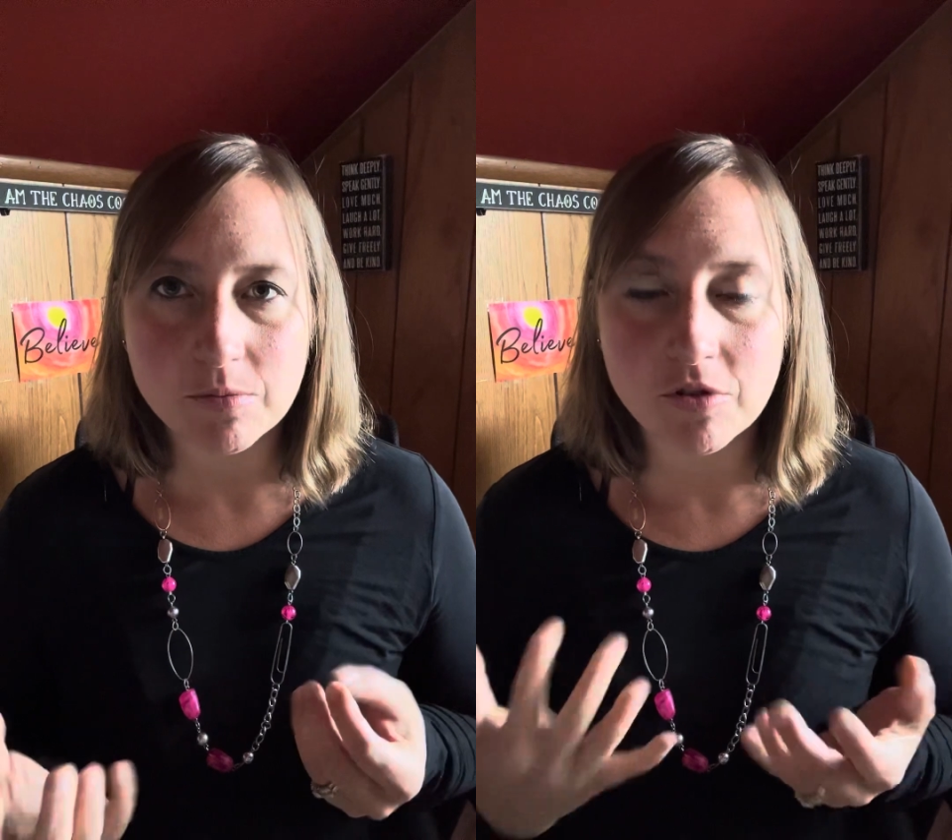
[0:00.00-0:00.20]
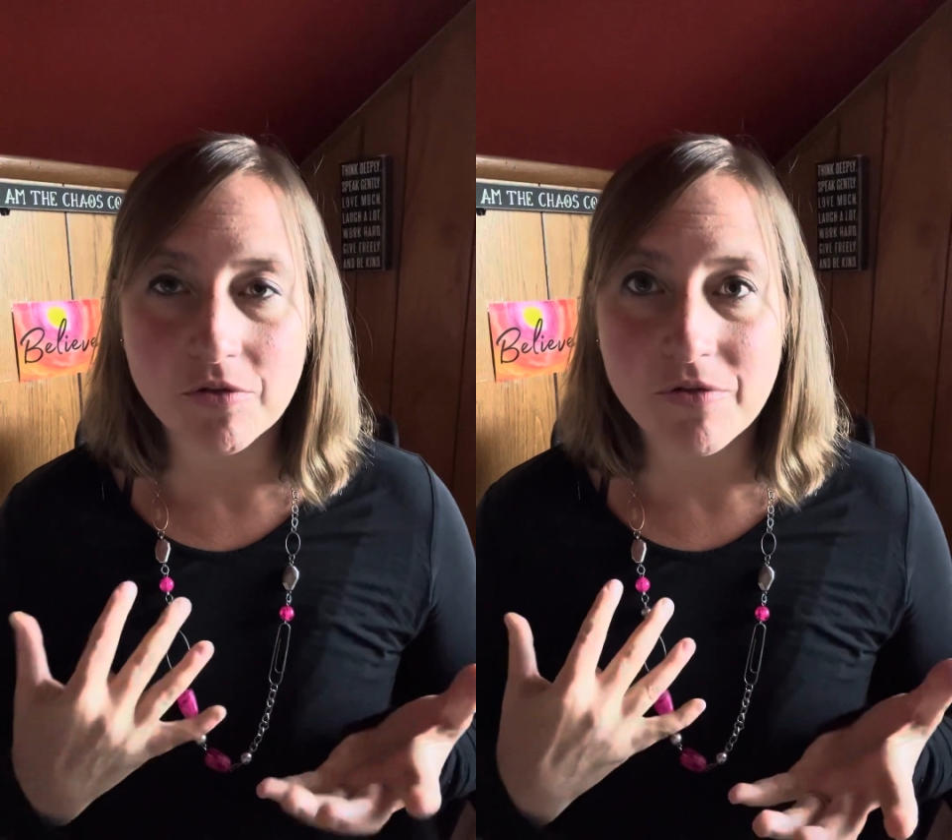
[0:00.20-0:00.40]

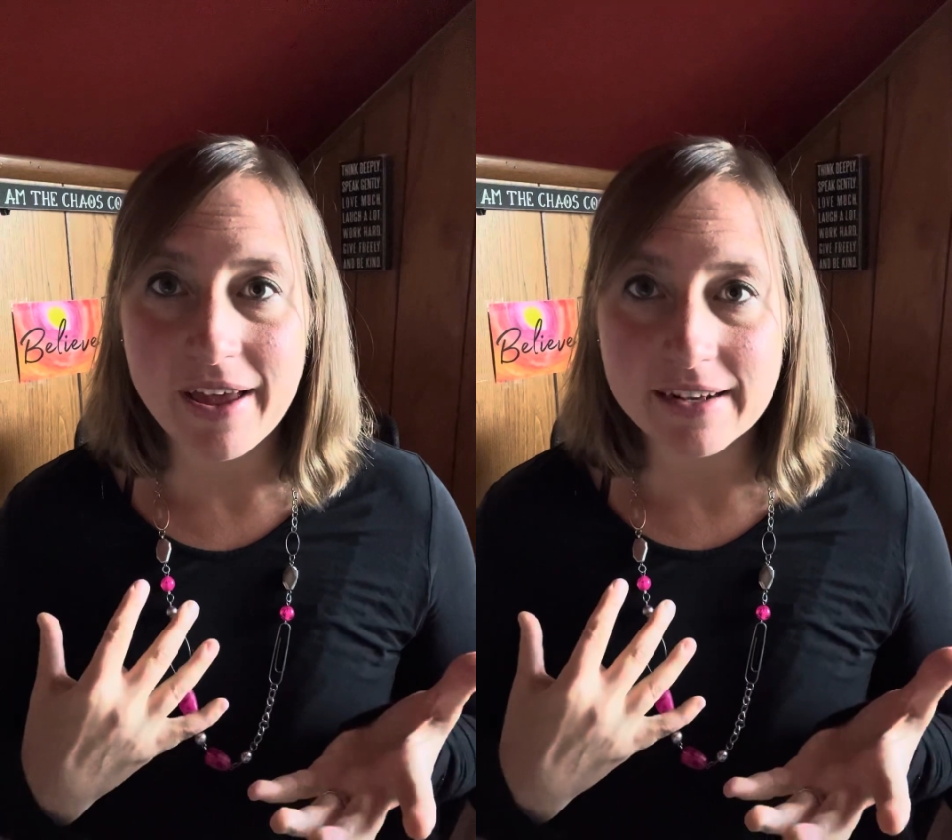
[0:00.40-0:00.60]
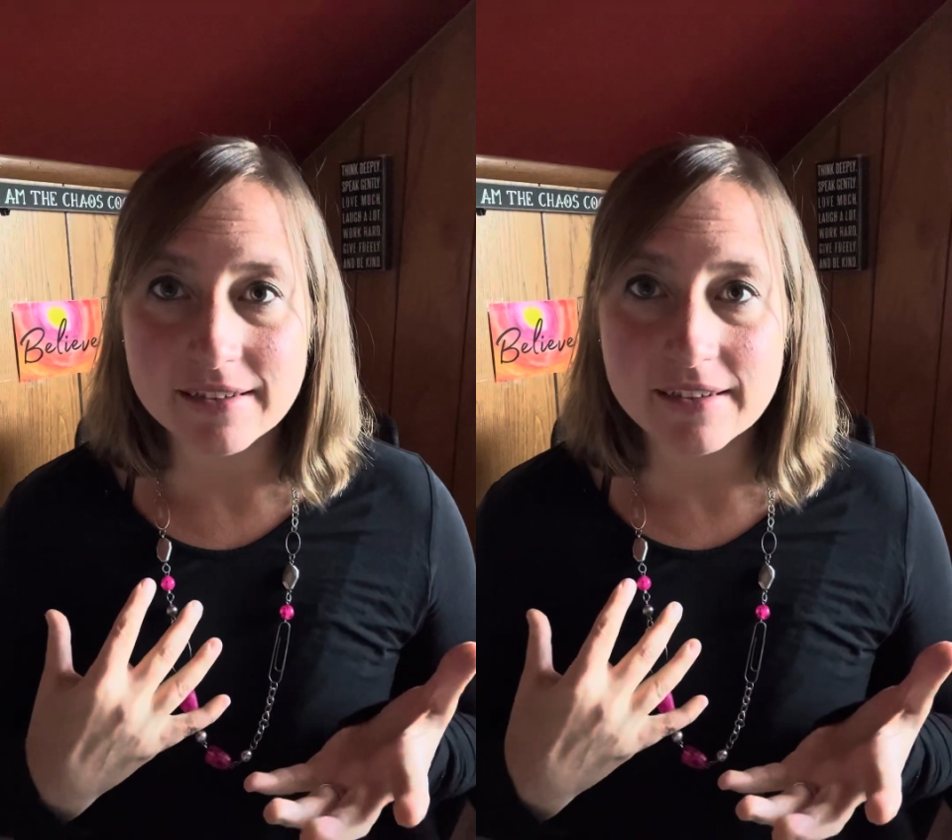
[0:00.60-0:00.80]

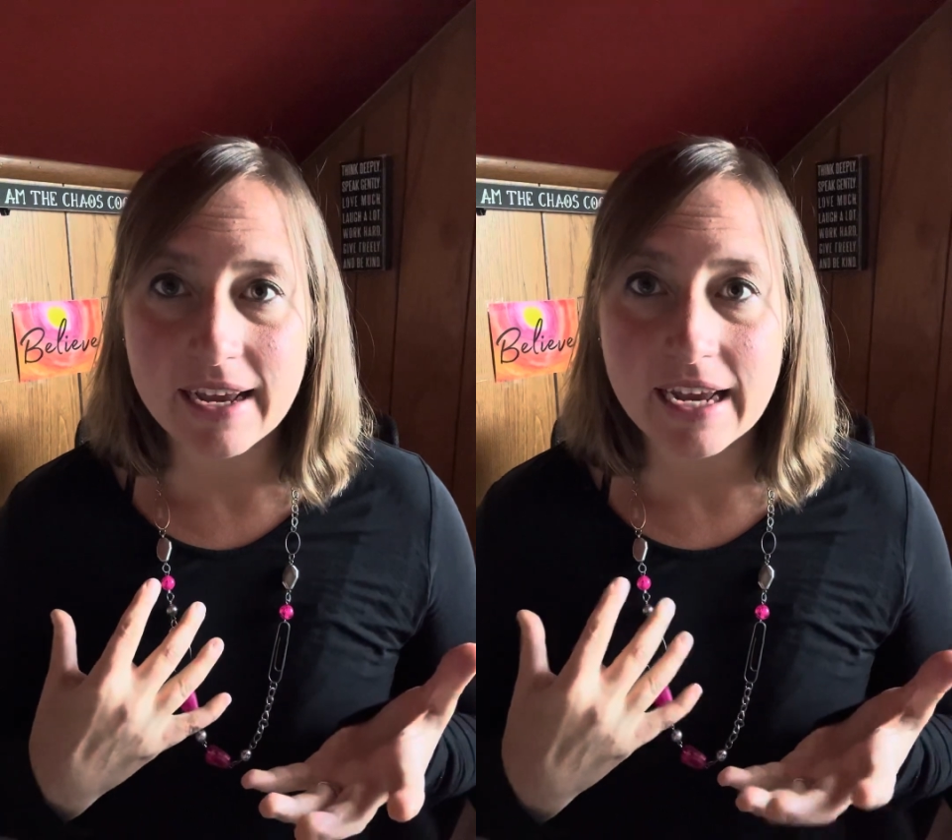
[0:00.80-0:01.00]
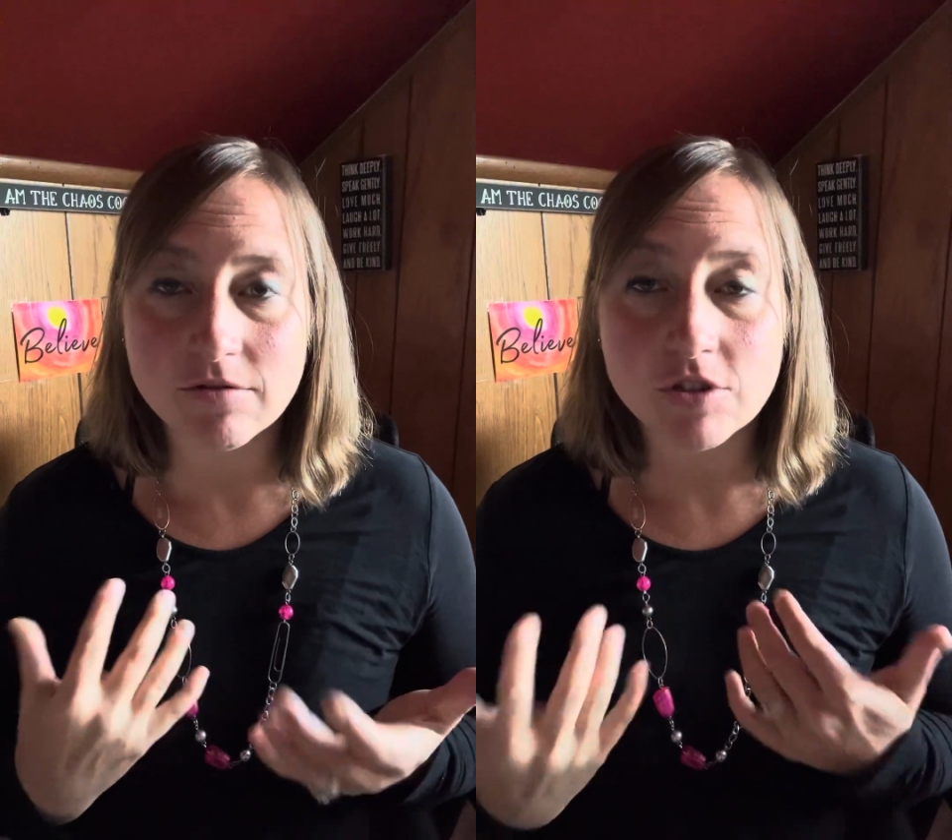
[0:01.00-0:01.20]
prevent
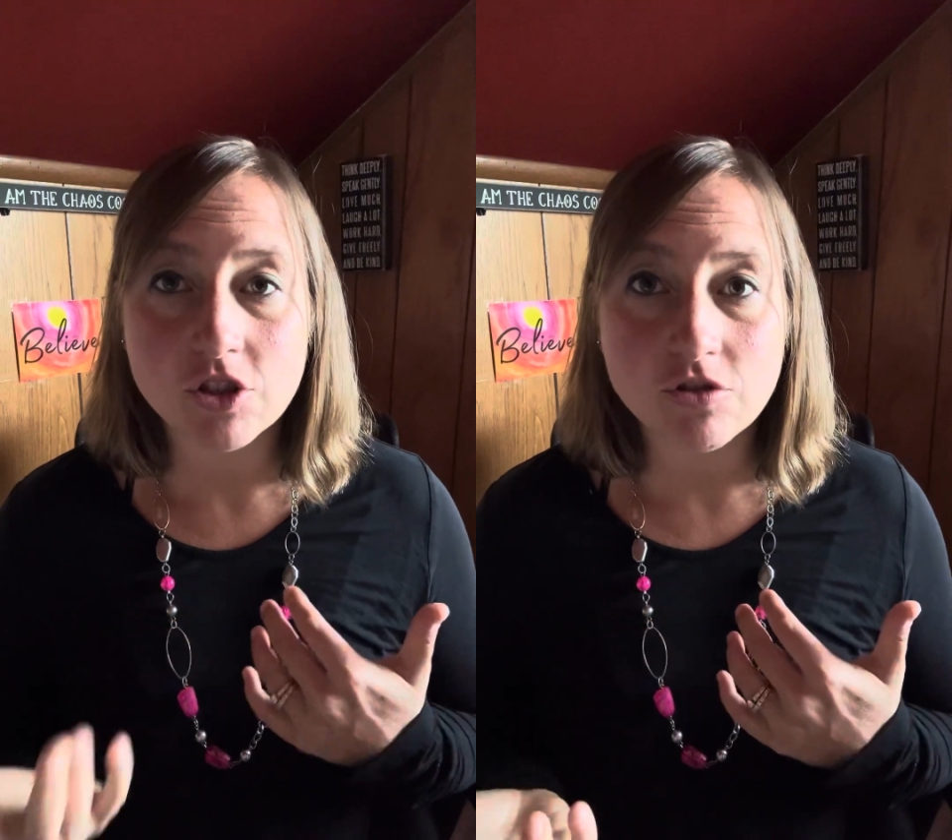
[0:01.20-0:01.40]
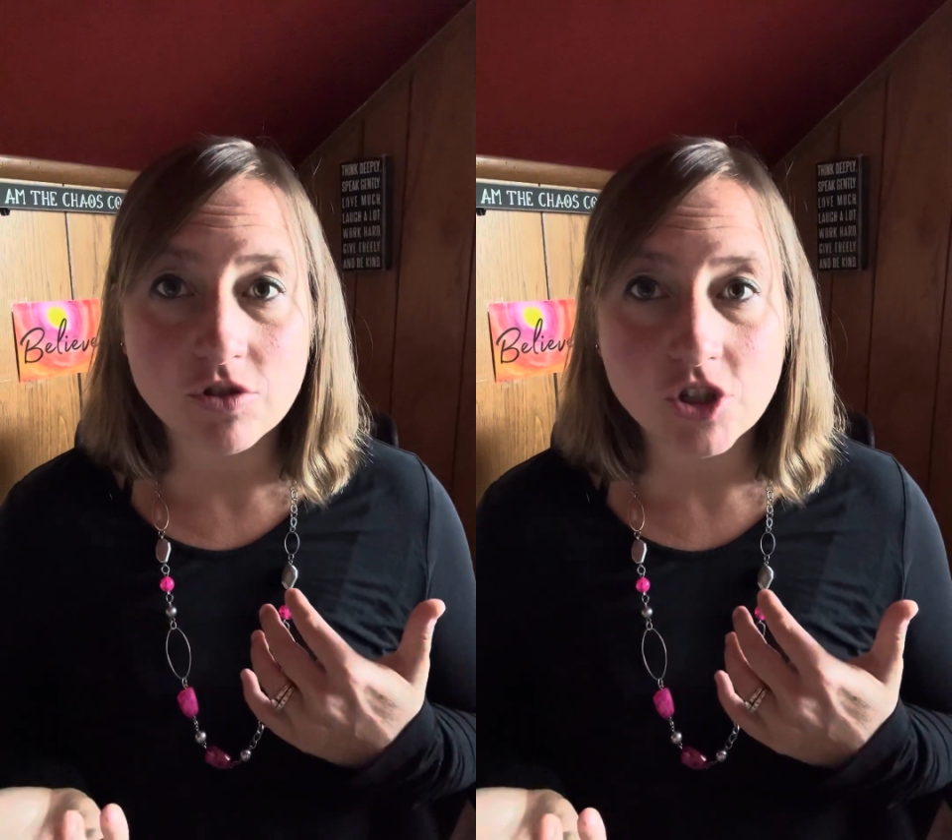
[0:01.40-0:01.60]
and
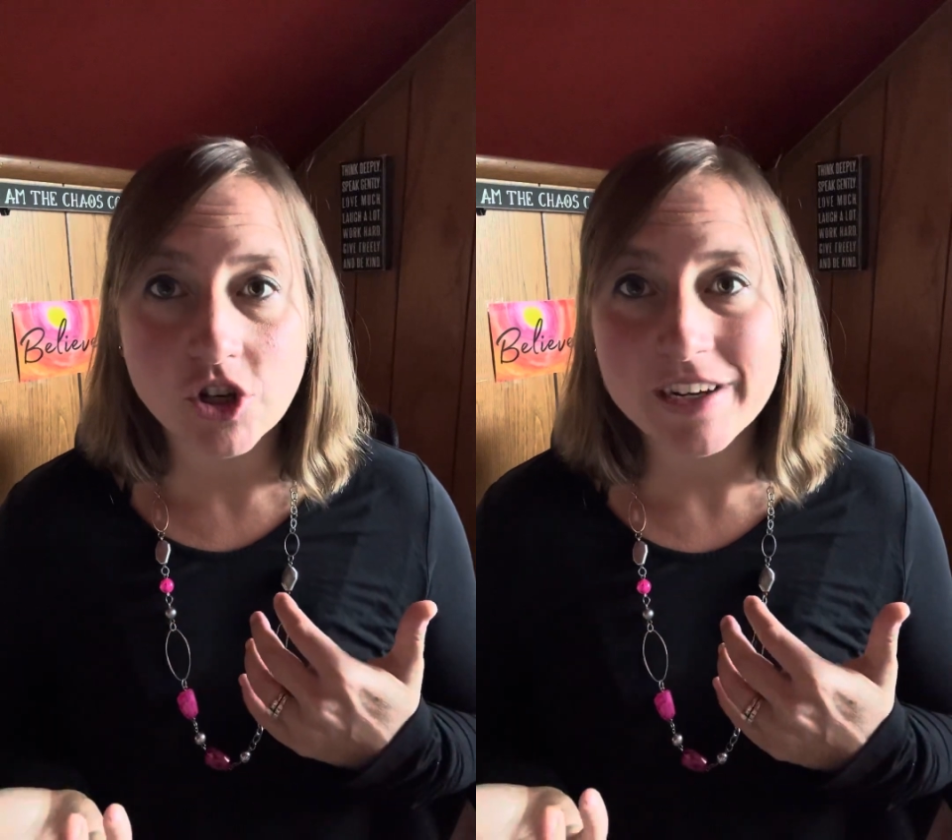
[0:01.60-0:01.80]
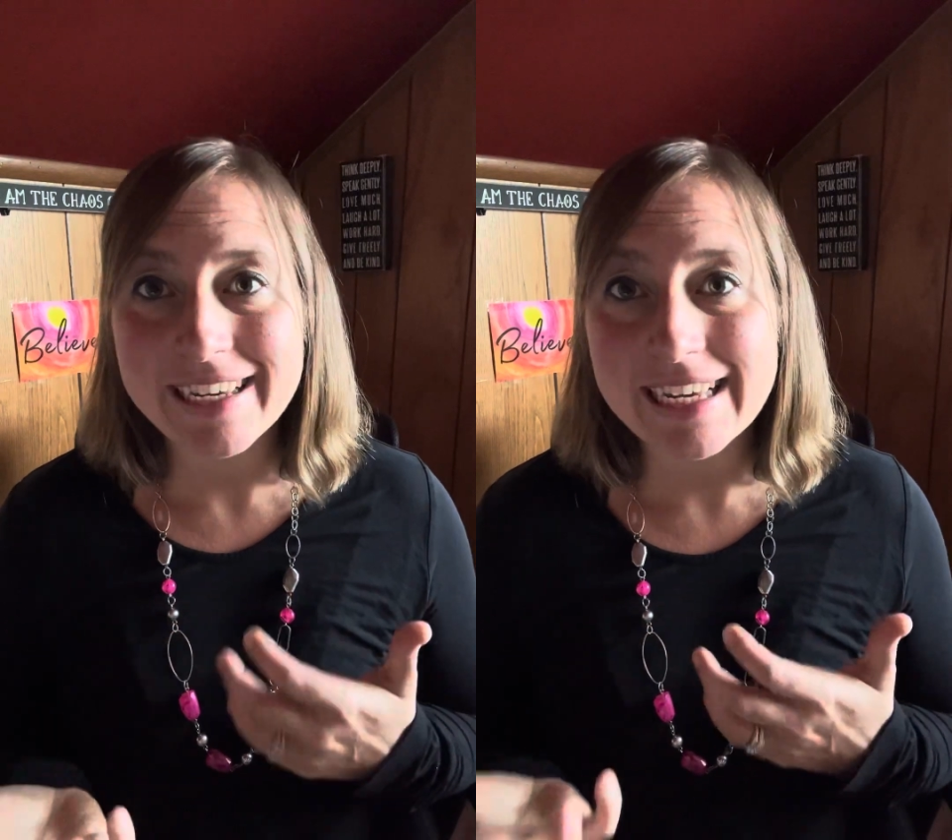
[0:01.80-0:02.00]
reduce your